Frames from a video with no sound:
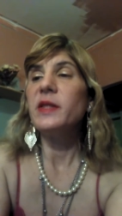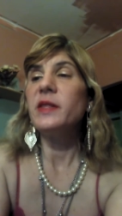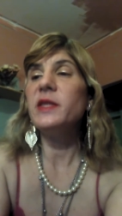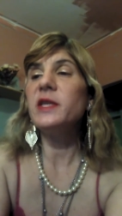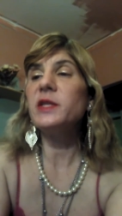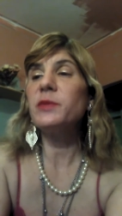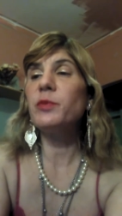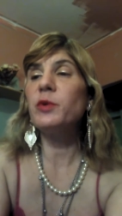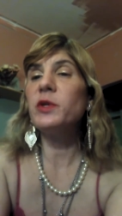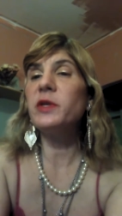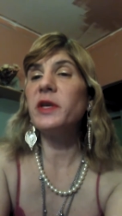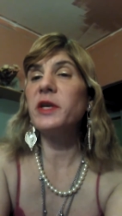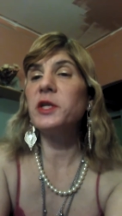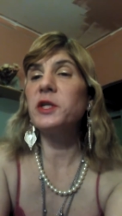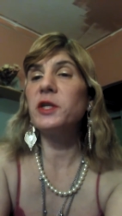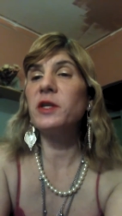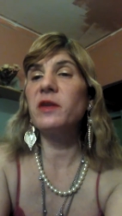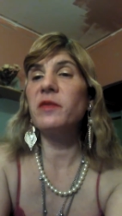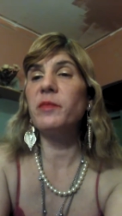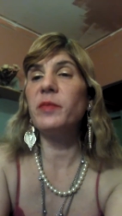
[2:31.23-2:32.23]
This
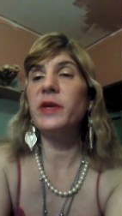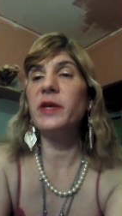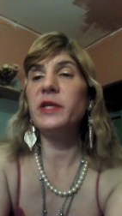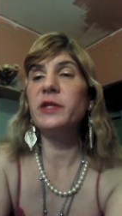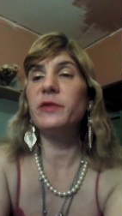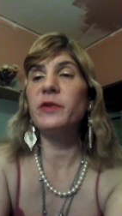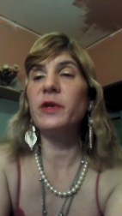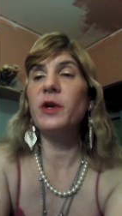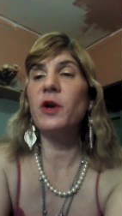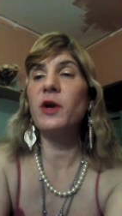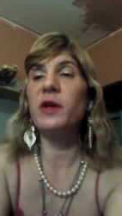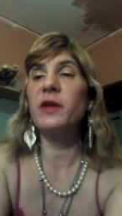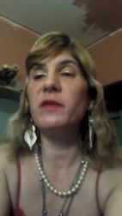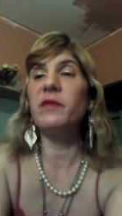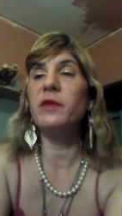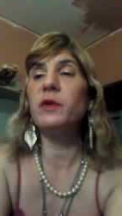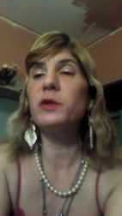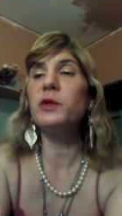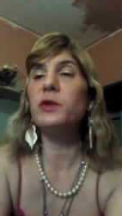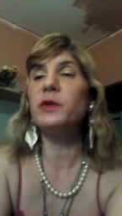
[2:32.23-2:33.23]
prediction of peace regarding
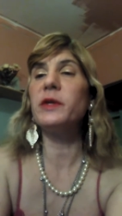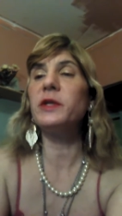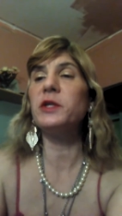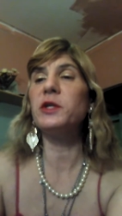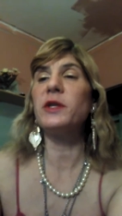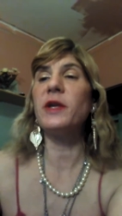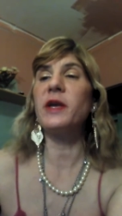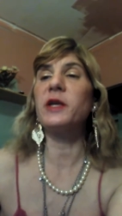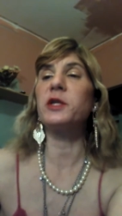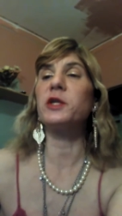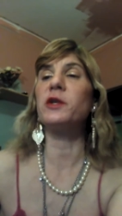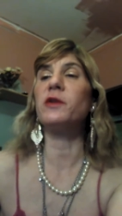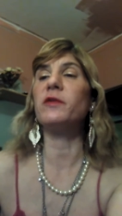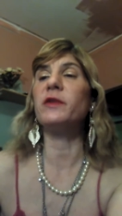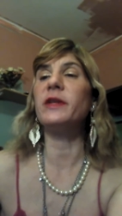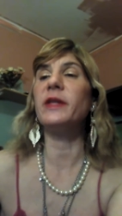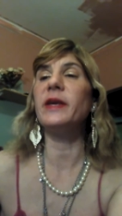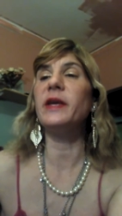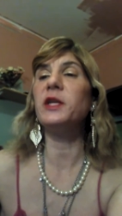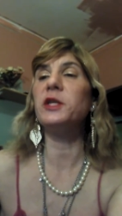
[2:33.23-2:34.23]
future international
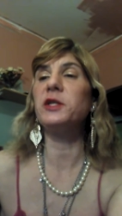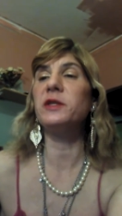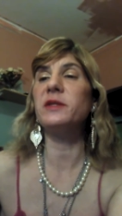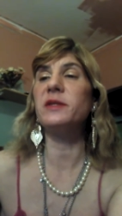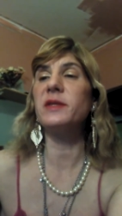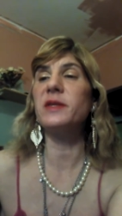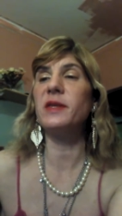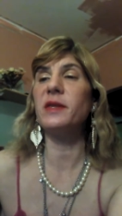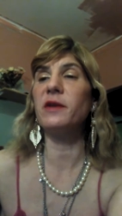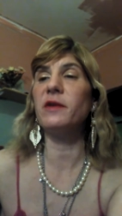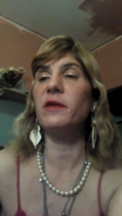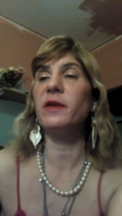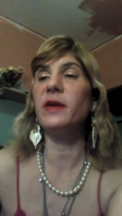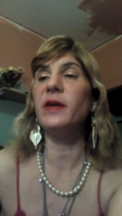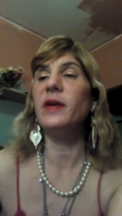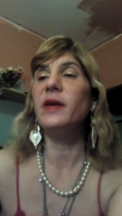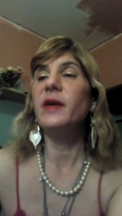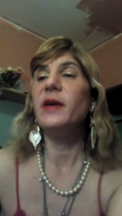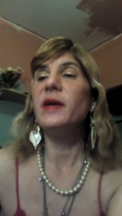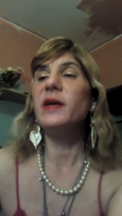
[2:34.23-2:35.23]
relations theory